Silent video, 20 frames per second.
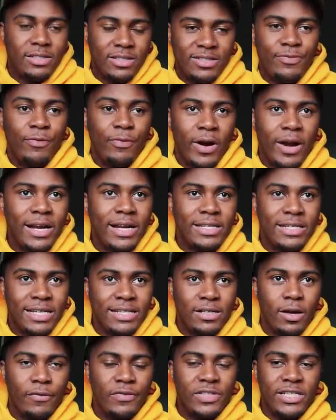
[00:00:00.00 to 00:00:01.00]
Friday
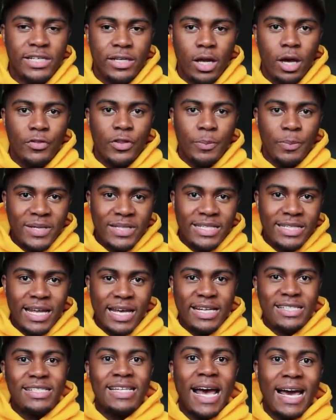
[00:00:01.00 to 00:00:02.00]
is obviously not the busy
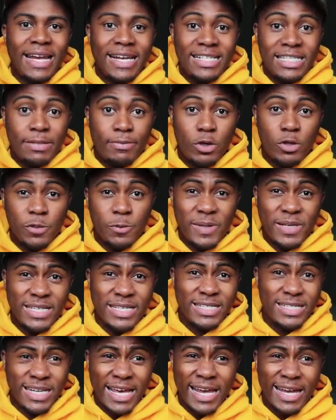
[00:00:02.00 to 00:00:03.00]
day. Saturday's the most
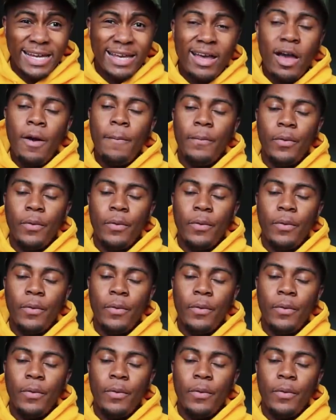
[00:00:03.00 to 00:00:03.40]
busiest day.